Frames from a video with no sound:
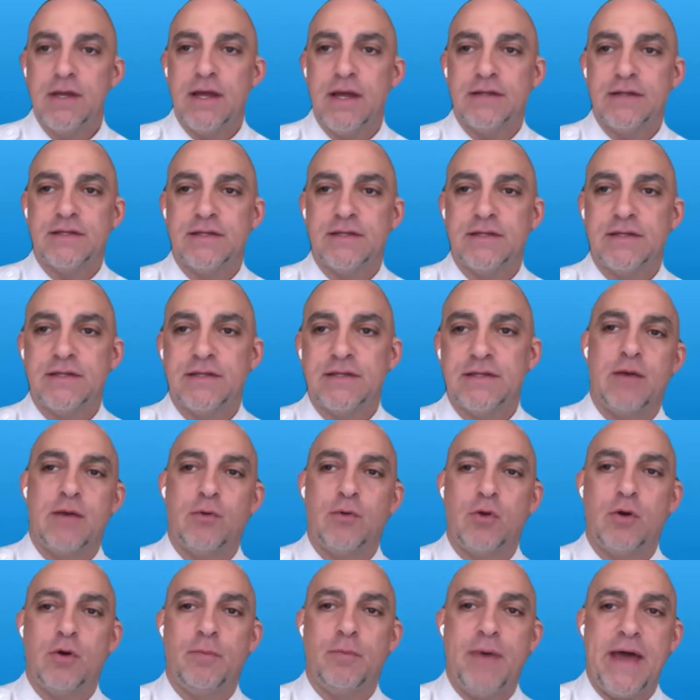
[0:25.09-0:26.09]
At this time,
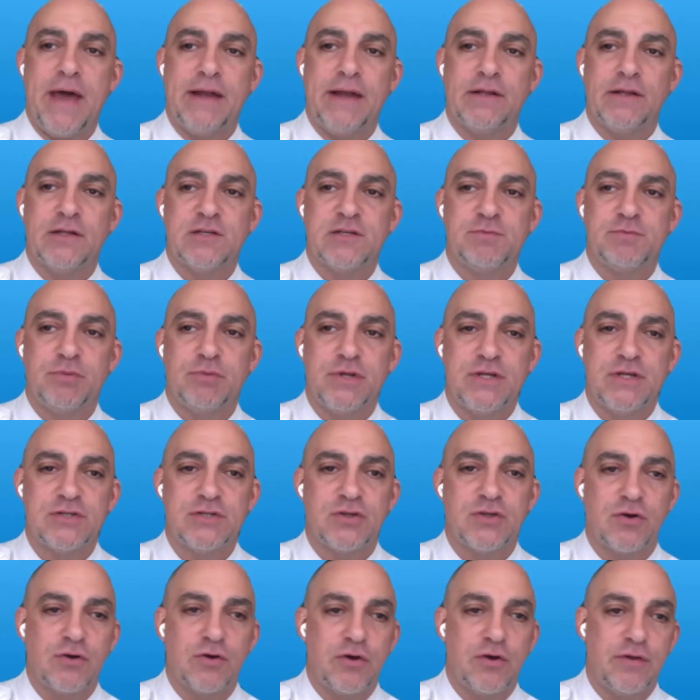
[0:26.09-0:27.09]
will all panelists please
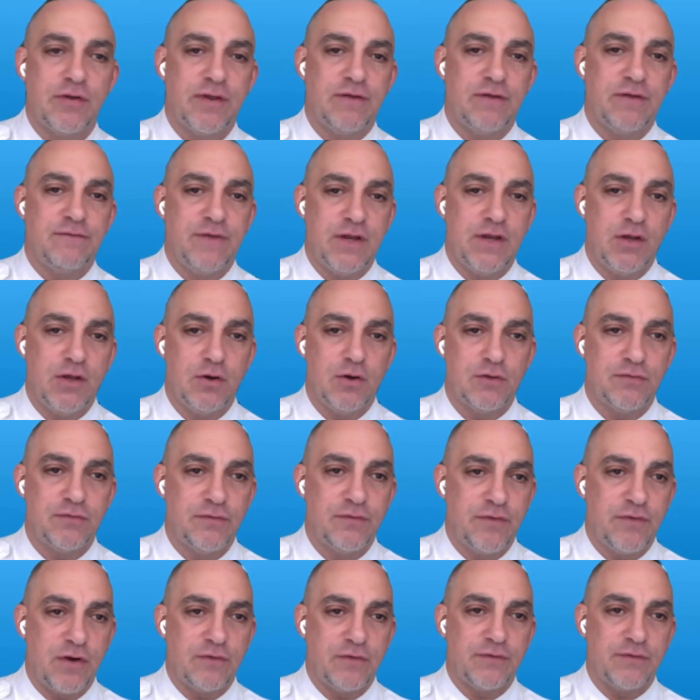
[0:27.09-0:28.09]
turn on their videos
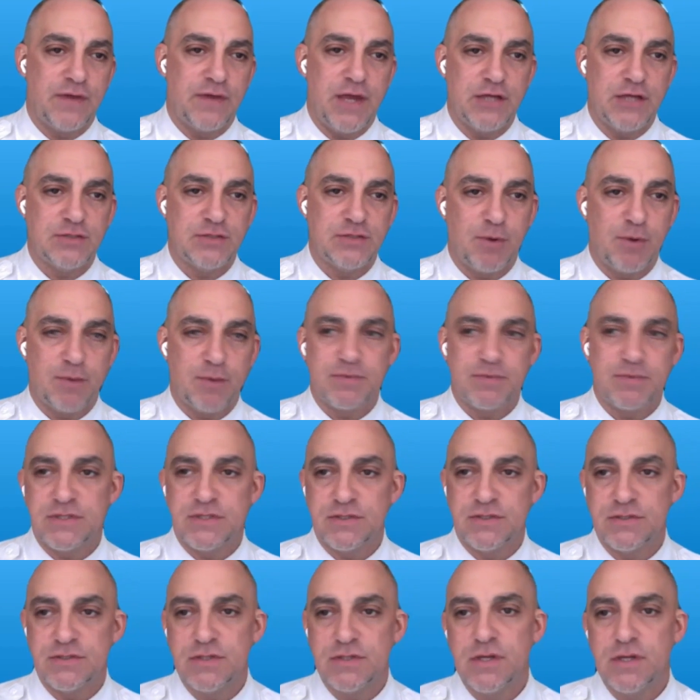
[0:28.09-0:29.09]
for verification
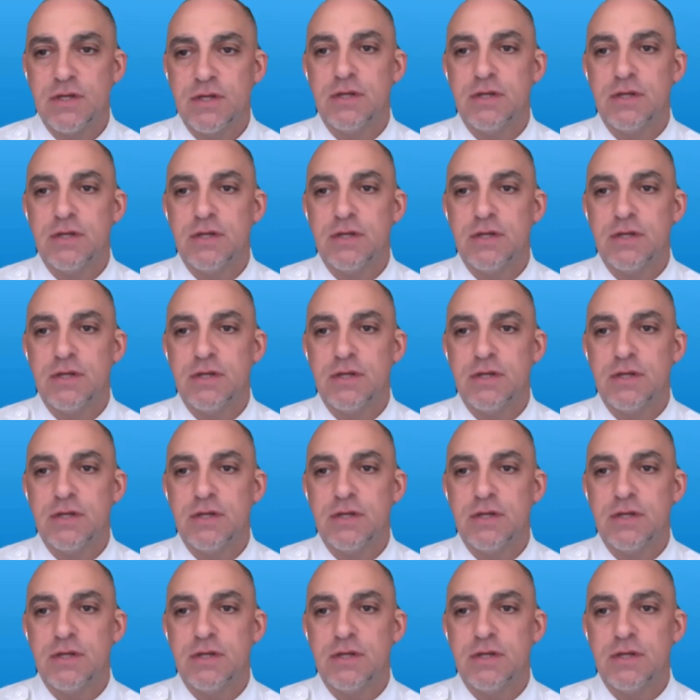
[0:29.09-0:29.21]
purposes?